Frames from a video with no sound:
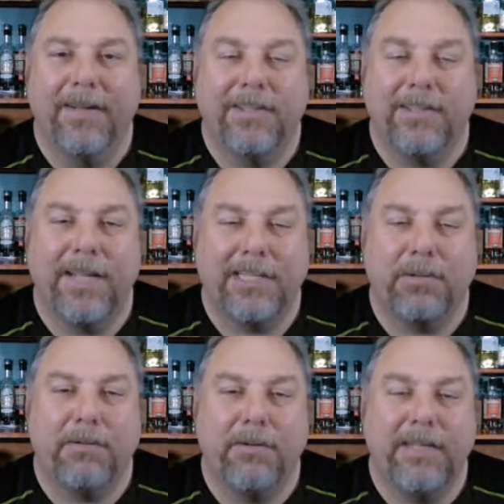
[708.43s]
So that's
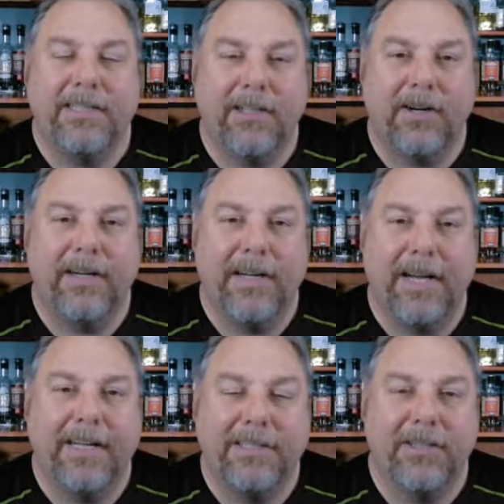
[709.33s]
where Rudy started, and
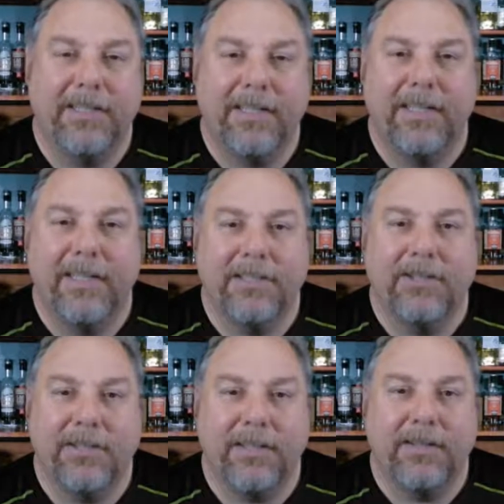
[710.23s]
it took
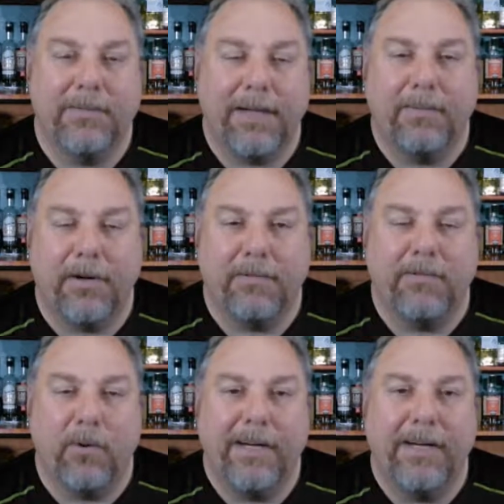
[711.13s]
the better part of
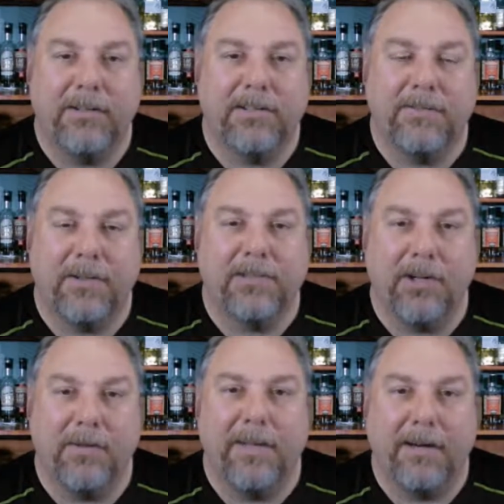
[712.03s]
4 years, the first
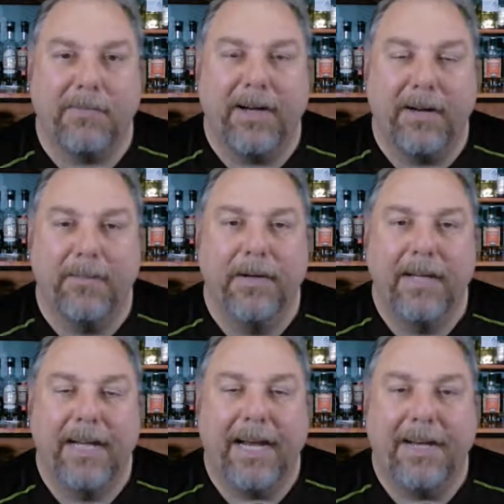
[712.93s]
term there for him,
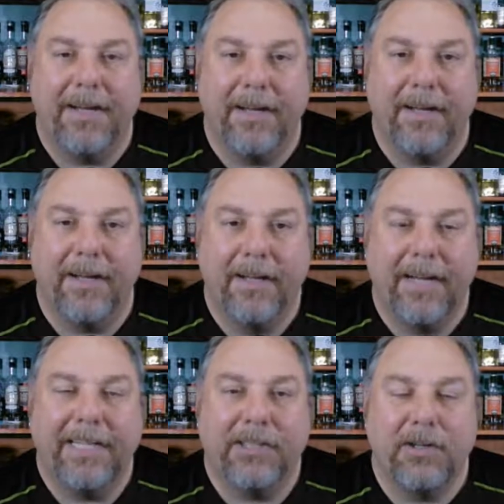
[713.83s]
and
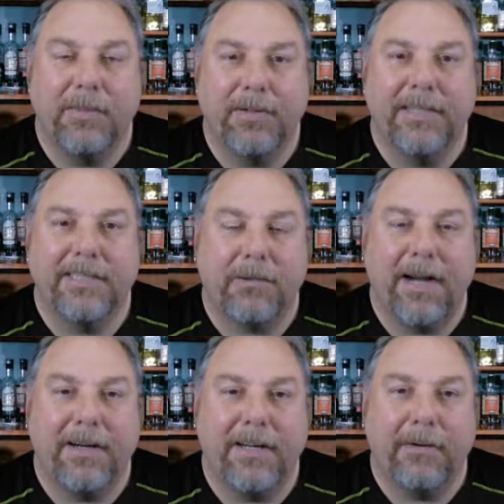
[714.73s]
he turned the police
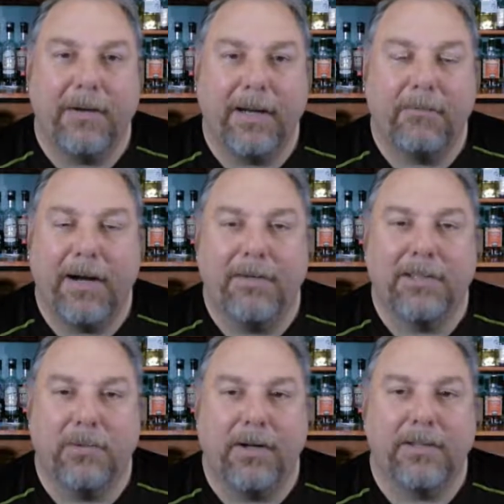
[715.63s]
around, and they were like, "Wow,
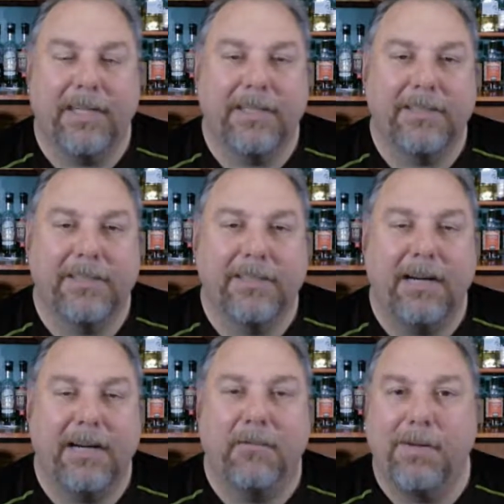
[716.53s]
this works," and it's kind of
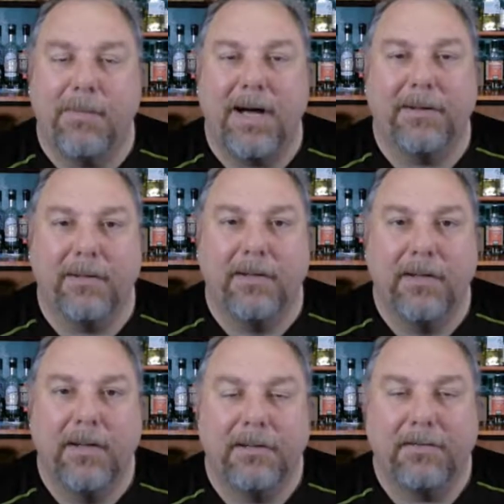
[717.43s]
become a model
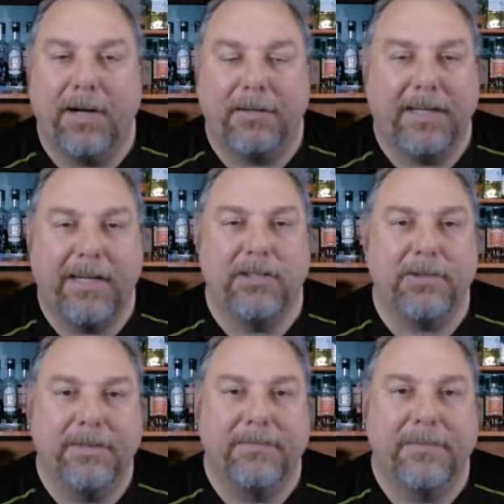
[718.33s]
throughout the
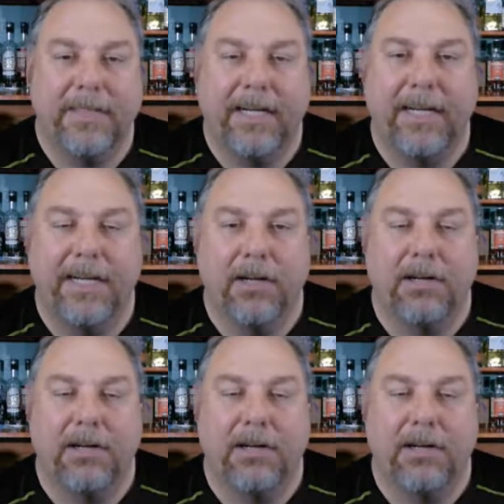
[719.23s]
country in law